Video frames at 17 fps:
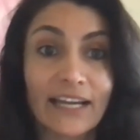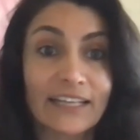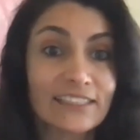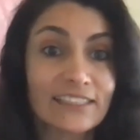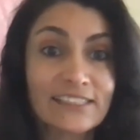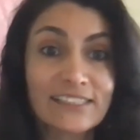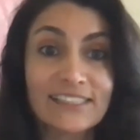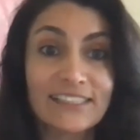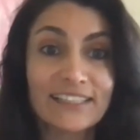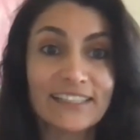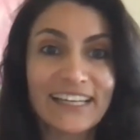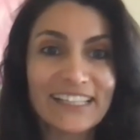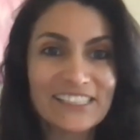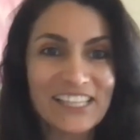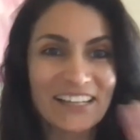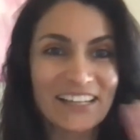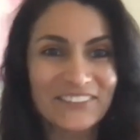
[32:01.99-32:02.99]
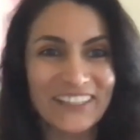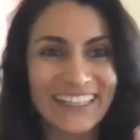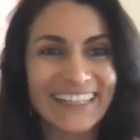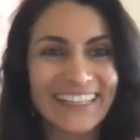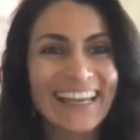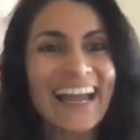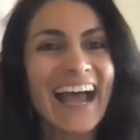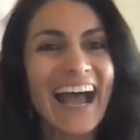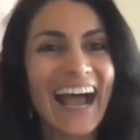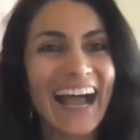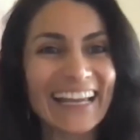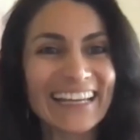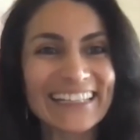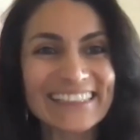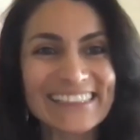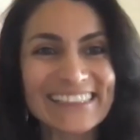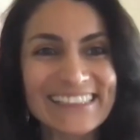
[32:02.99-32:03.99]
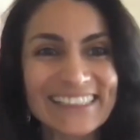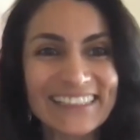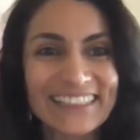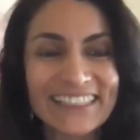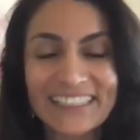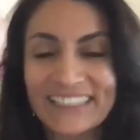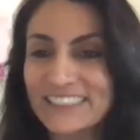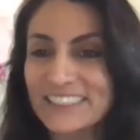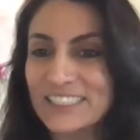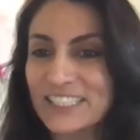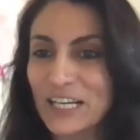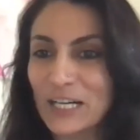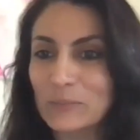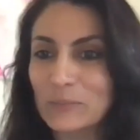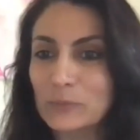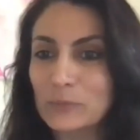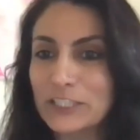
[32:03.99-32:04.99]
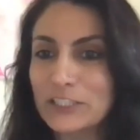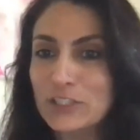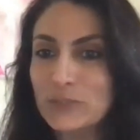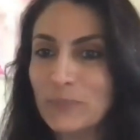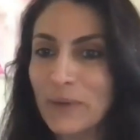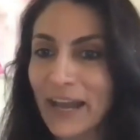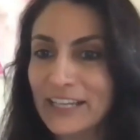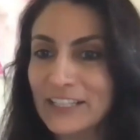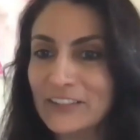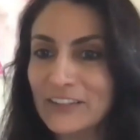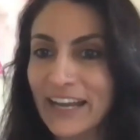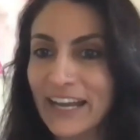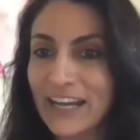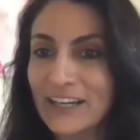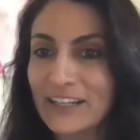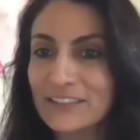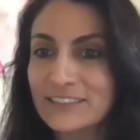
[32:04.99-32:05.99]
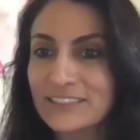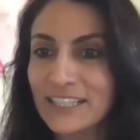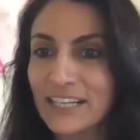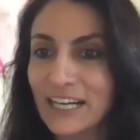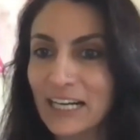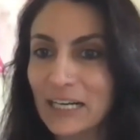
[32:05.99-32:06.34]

I can see, hey Jeffrey, I can see his bridge background.